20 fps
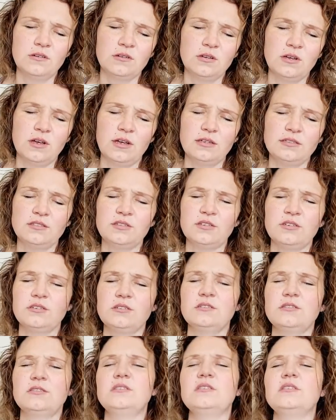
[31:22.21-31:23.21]
I start
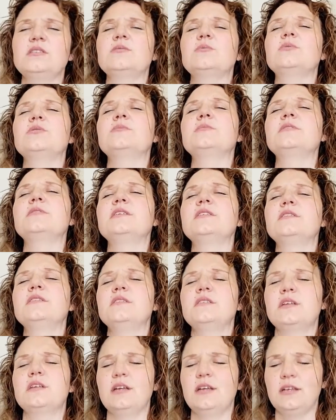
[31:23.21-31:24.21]
to see a woman
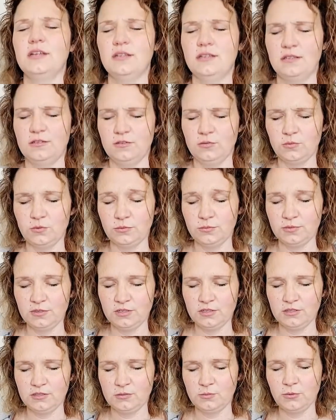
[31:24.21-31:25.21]
and the
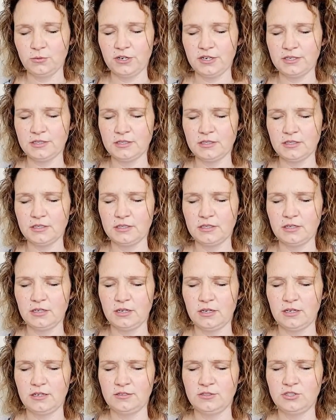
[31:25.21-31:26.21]
woman is pregnant
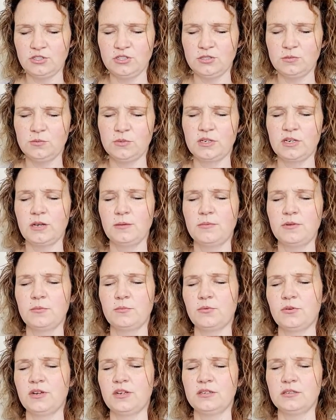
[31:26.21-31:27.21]
and she's becoming
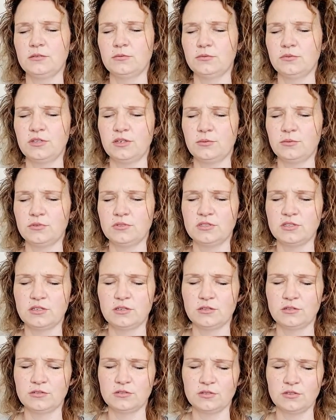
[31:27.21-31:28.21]
pregnant like
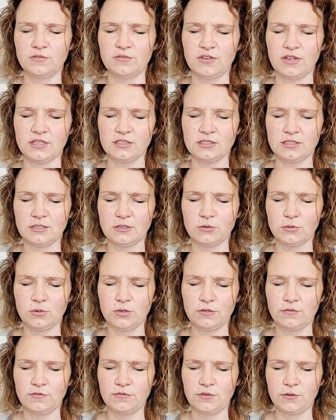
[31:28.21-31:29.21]
ridiculously fast, like
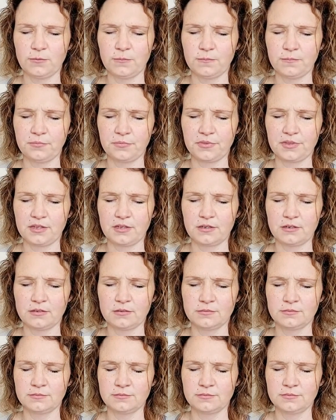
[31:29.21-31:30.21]
going from
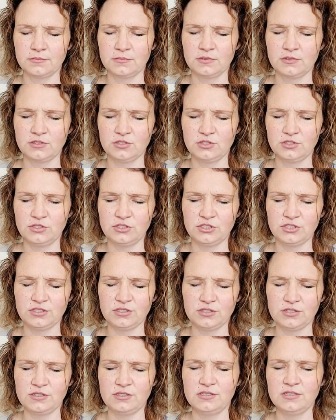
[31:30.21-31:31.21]
um, just
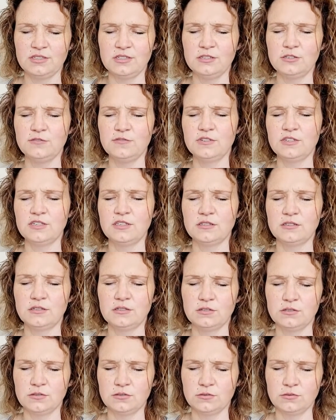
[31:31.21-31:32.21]
conceiving
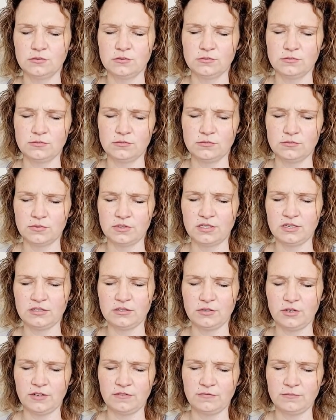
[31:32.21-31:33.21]
to ready
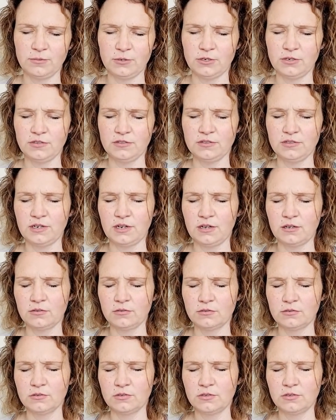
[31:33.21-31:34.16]
to have birth now.